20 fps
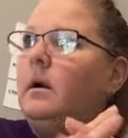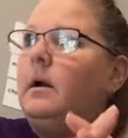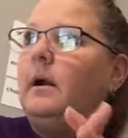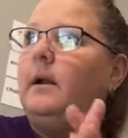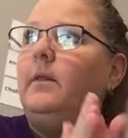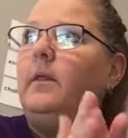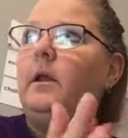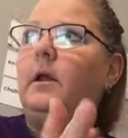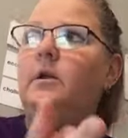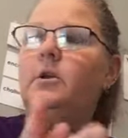
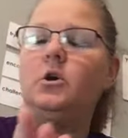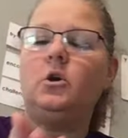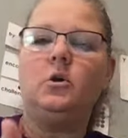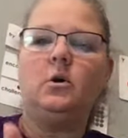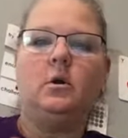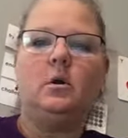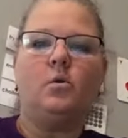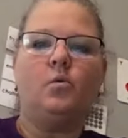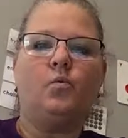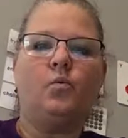and then you're
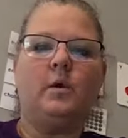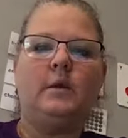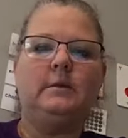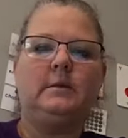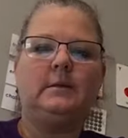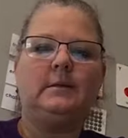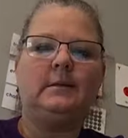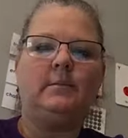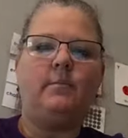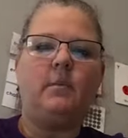going to
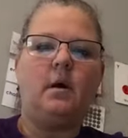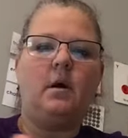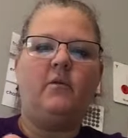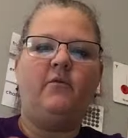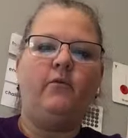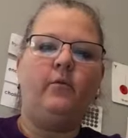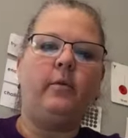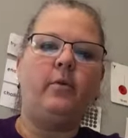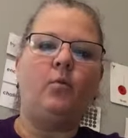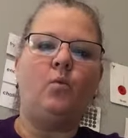rinse them
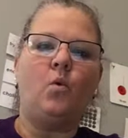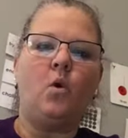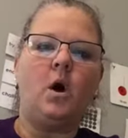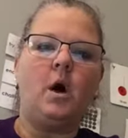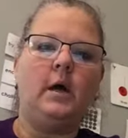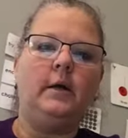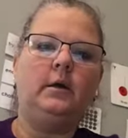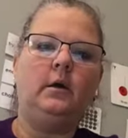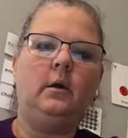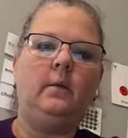off with
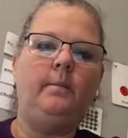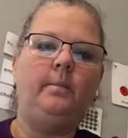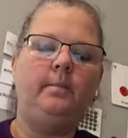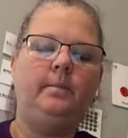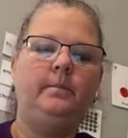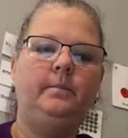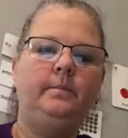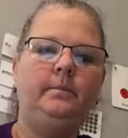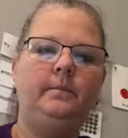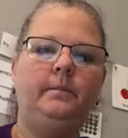water.
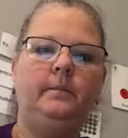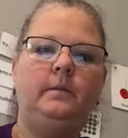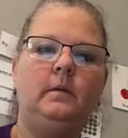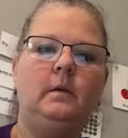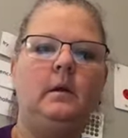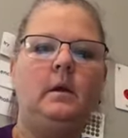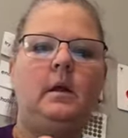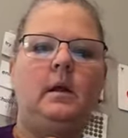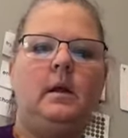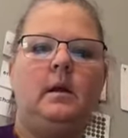
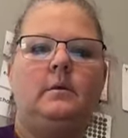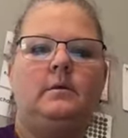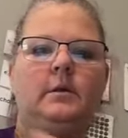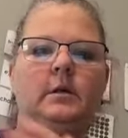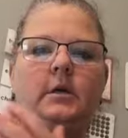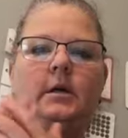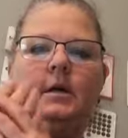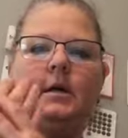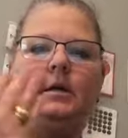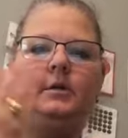
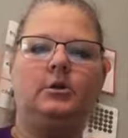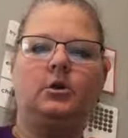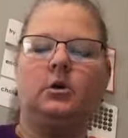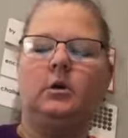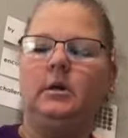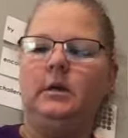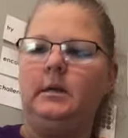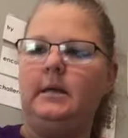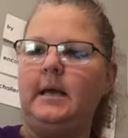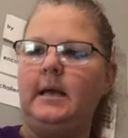Then you're
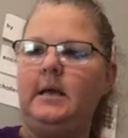going to